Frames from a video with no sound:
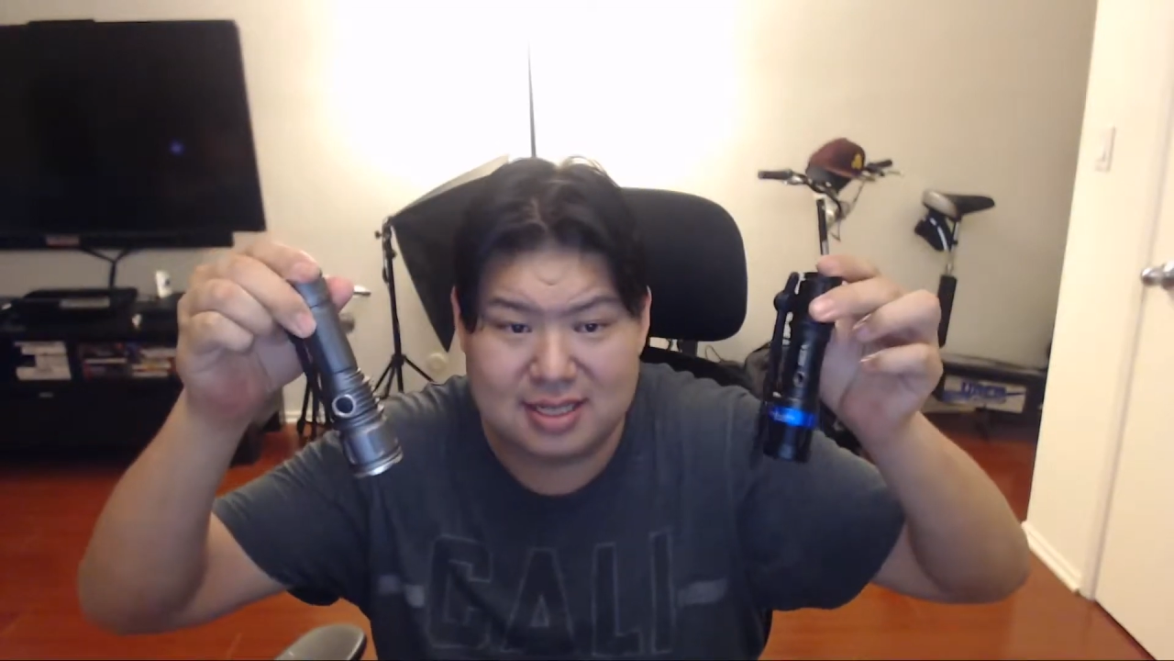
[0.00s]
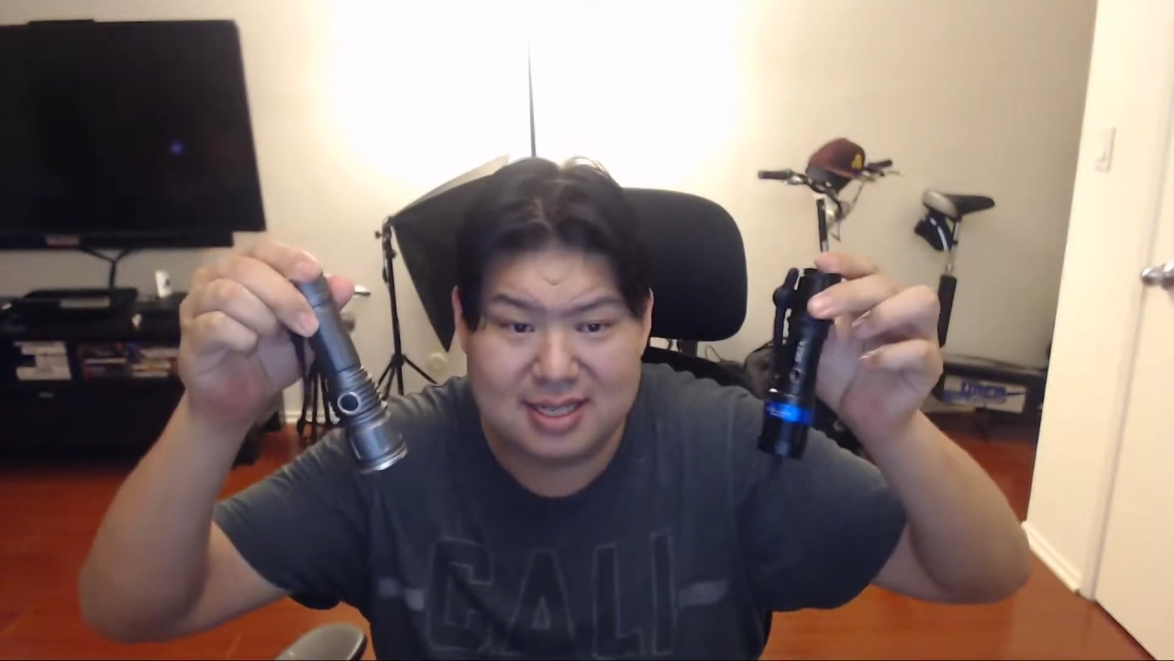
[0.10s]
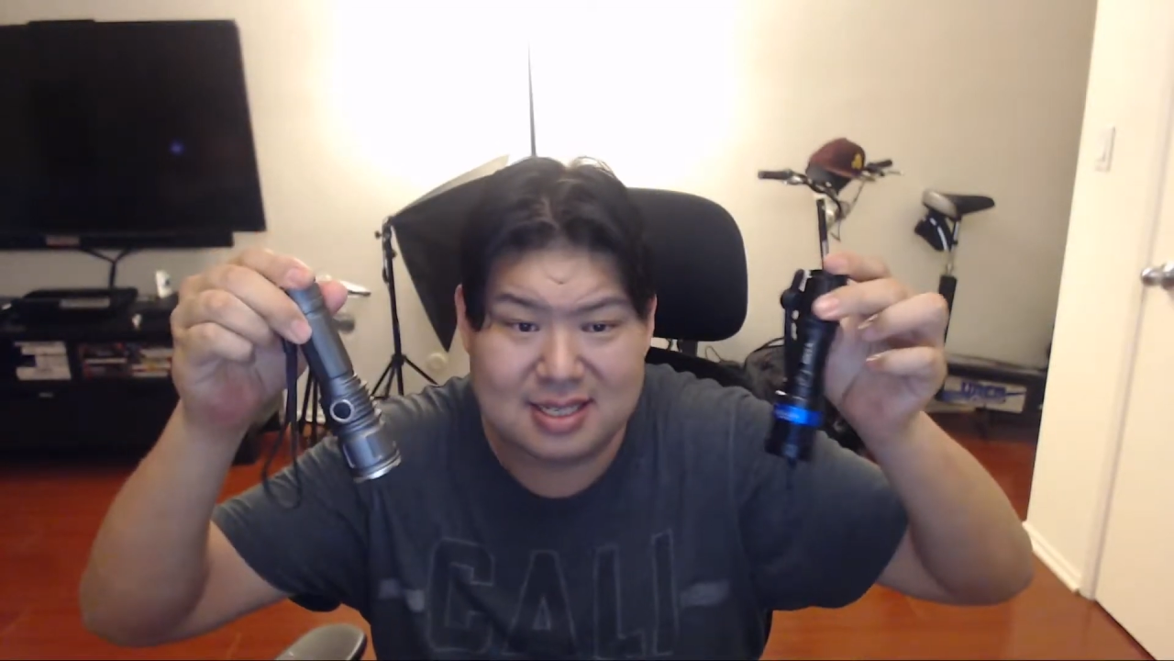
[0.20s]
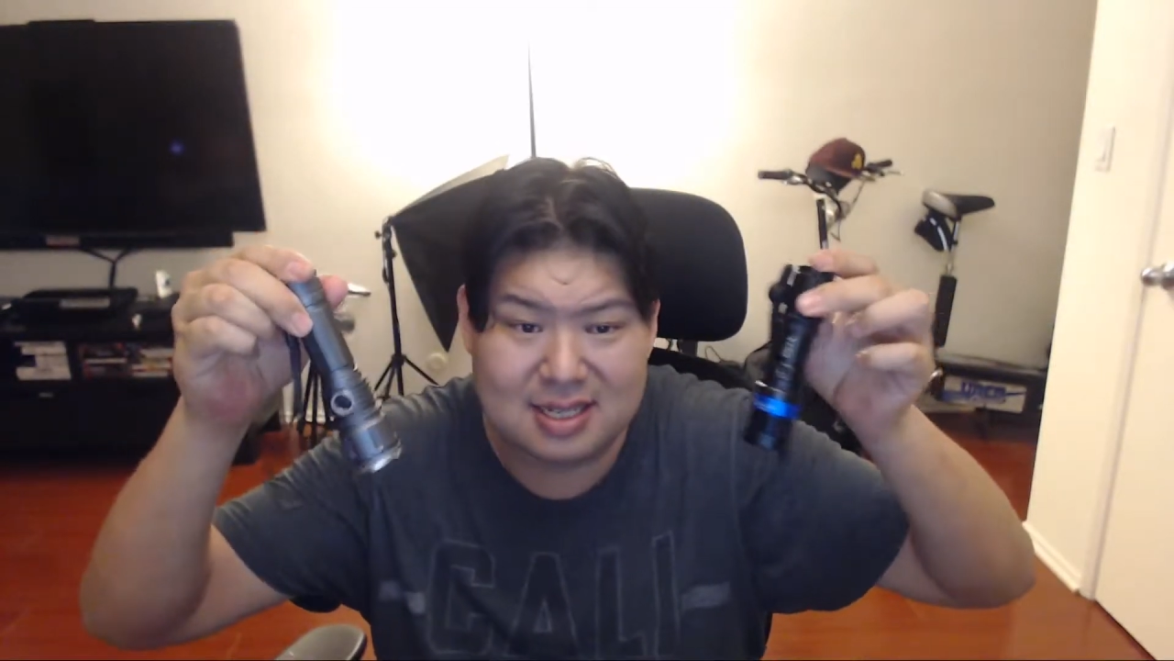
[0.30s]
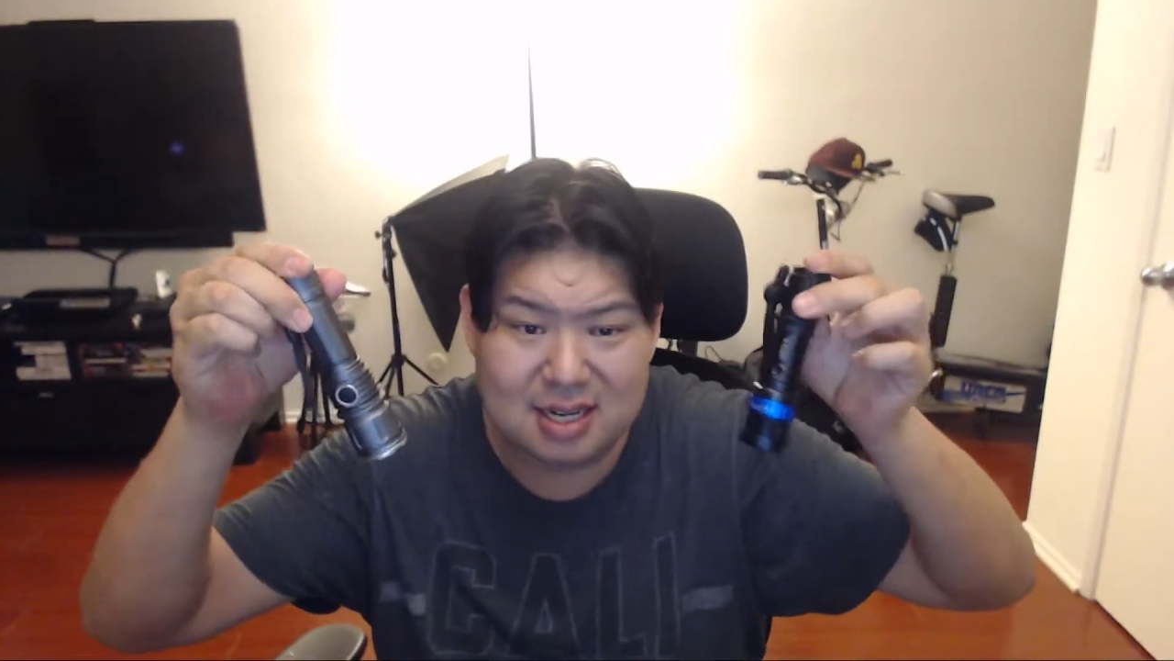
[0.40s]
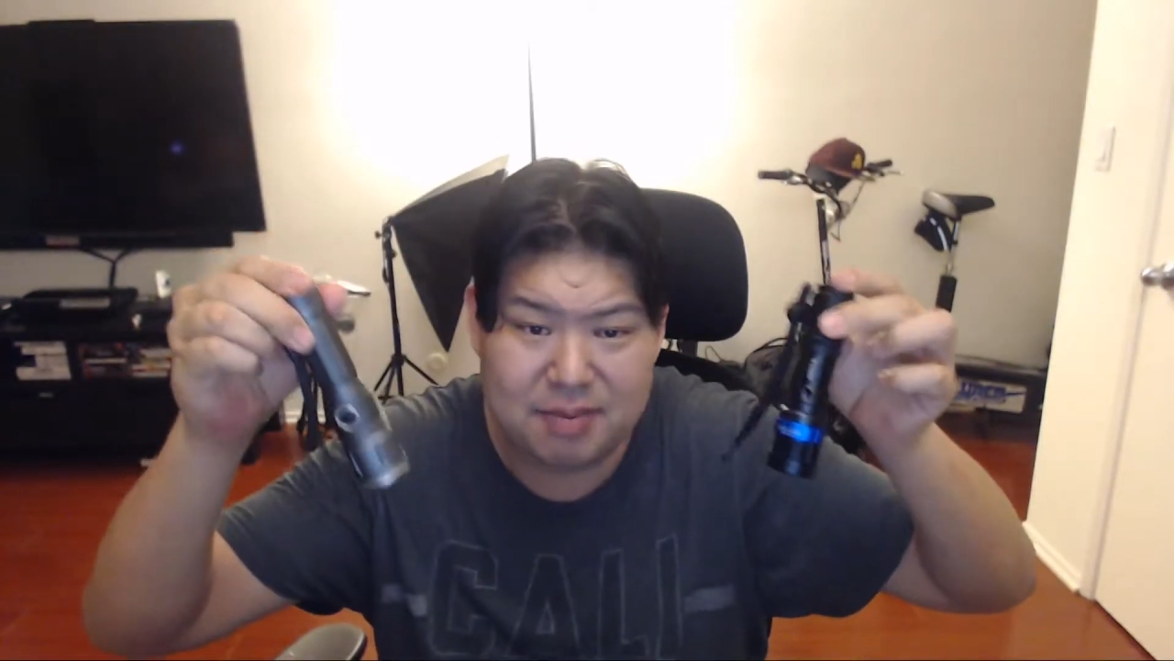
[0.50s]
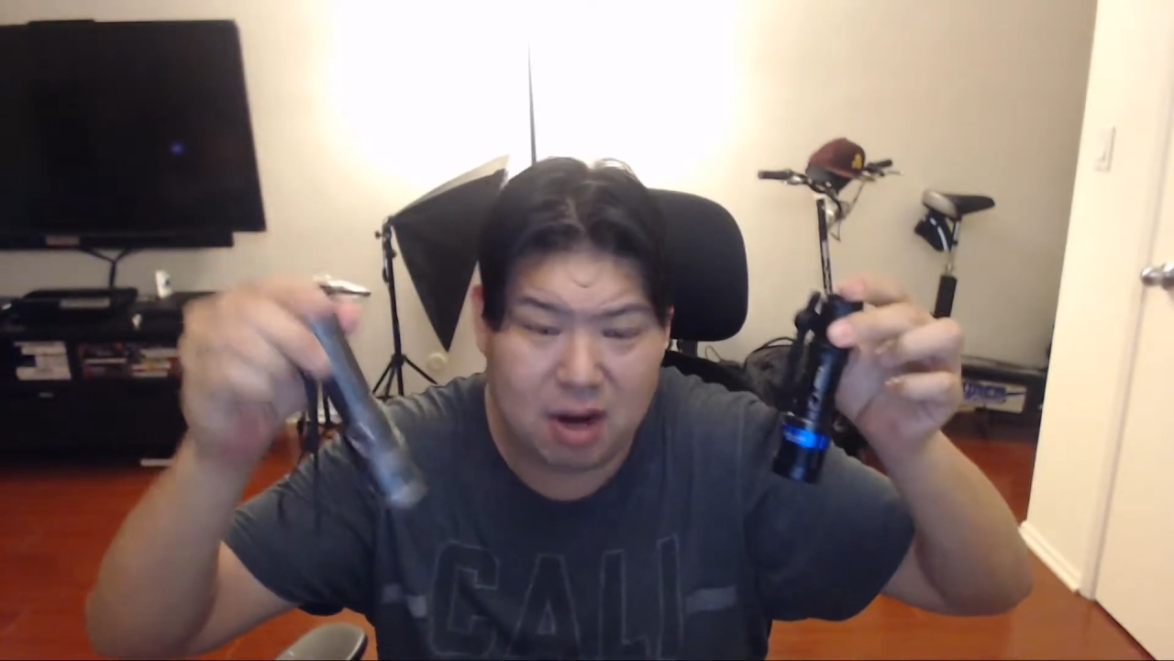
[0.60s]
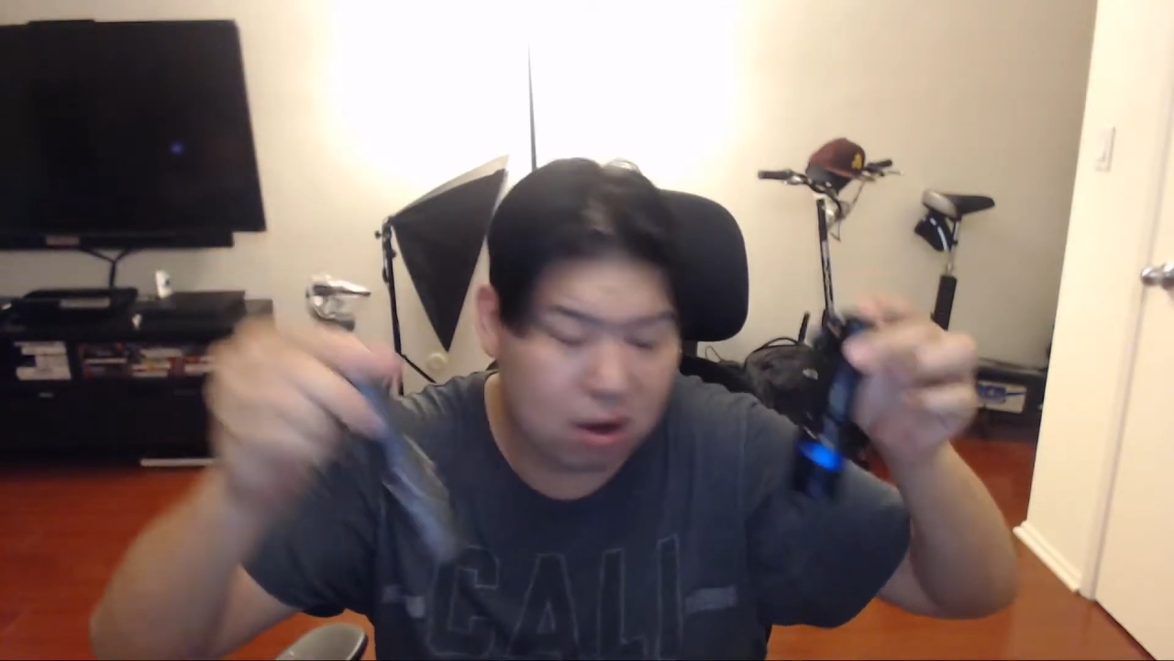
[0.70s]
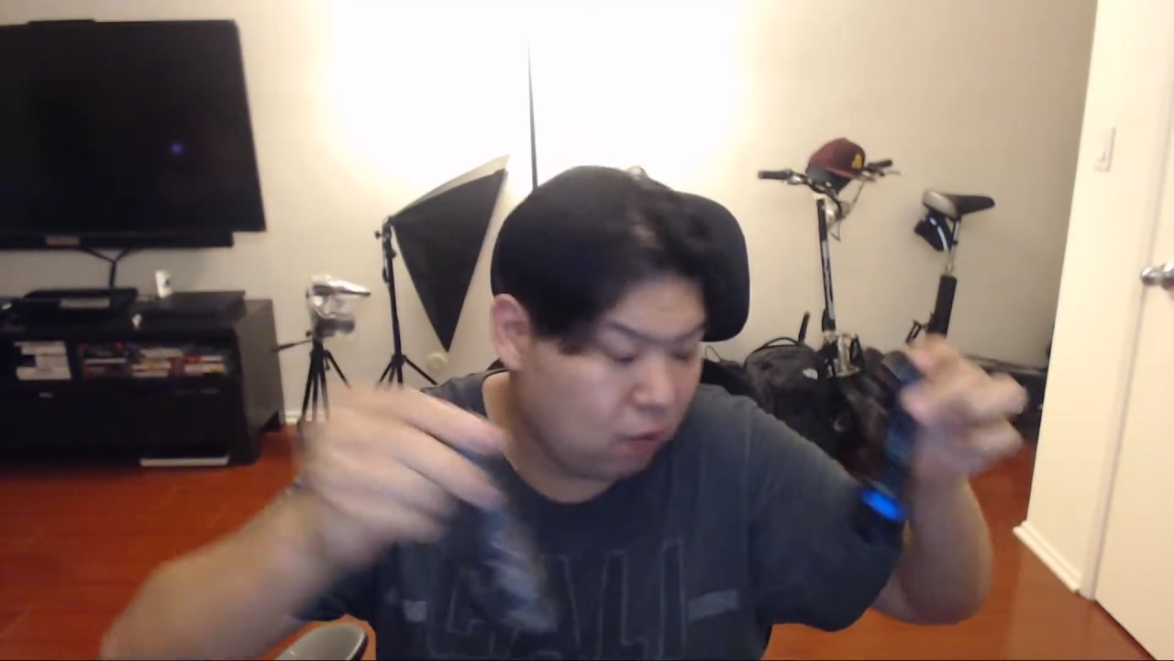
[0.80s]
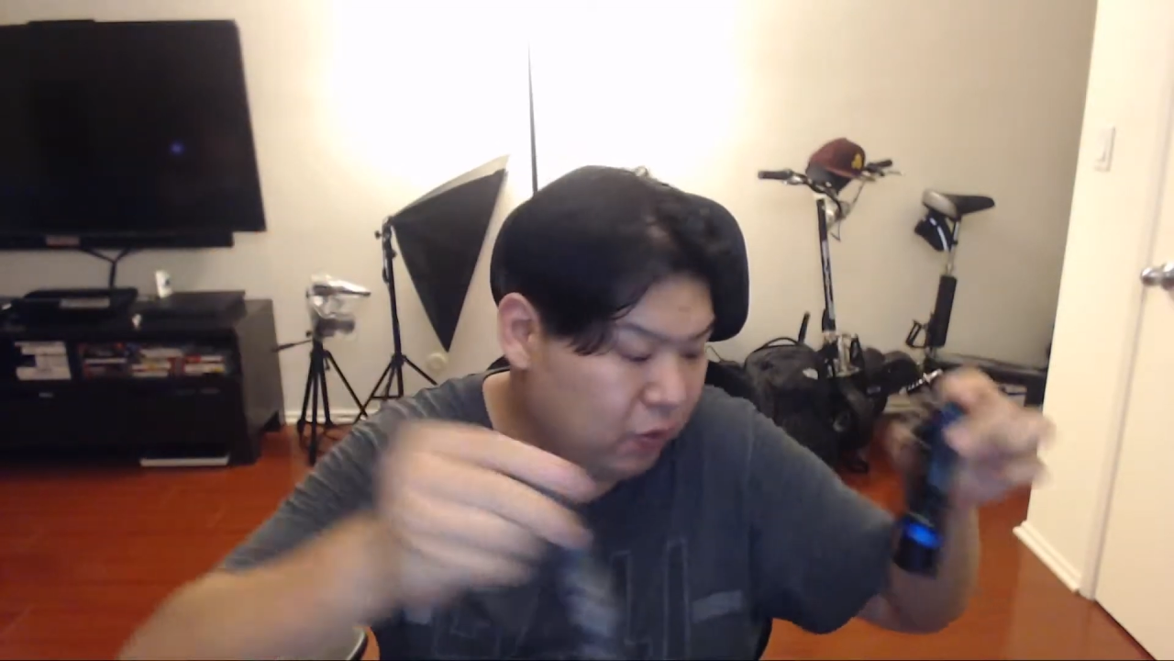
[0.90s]
this is going to be
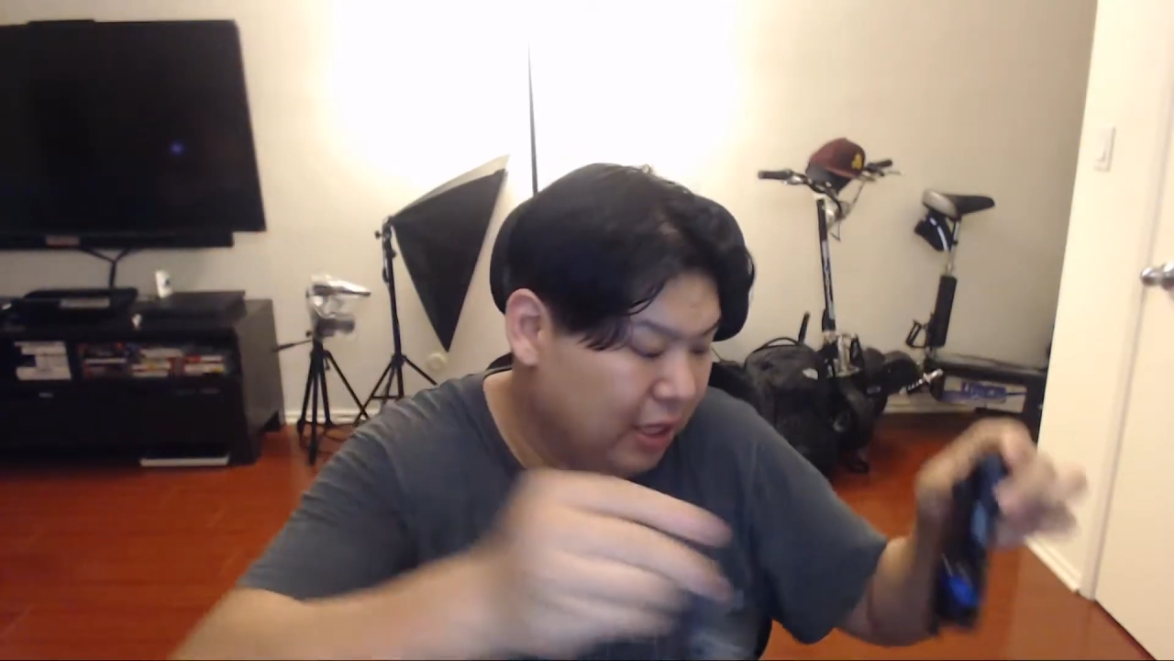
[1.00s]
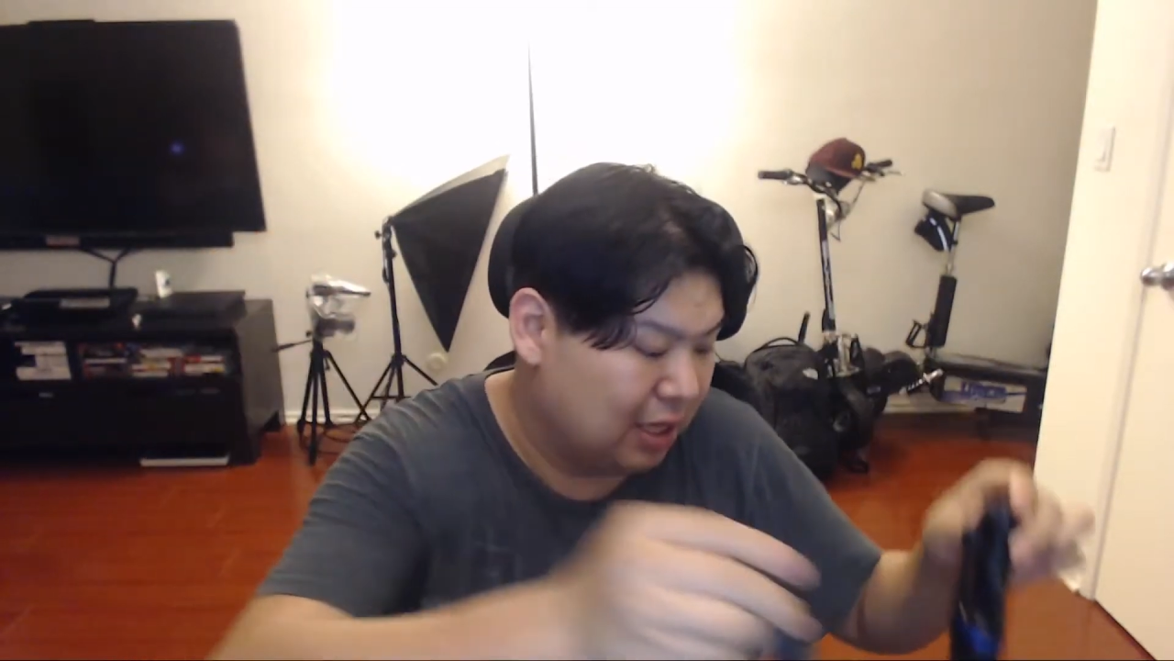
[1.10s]
our only